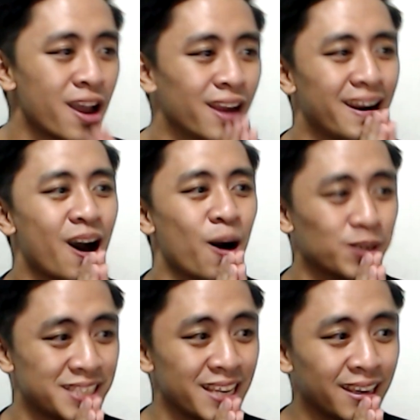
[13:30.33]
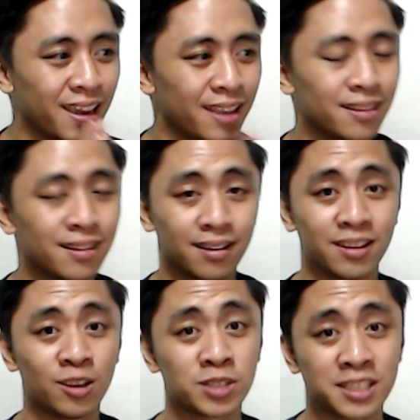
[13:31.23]
Now I was thinking,
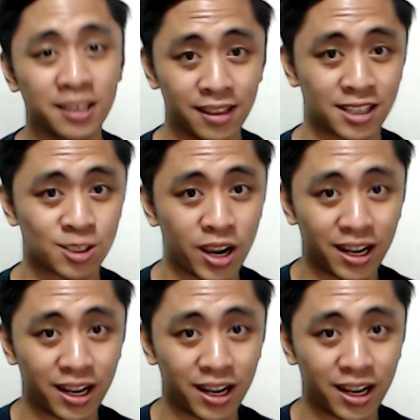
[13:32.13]
use Steelix, right?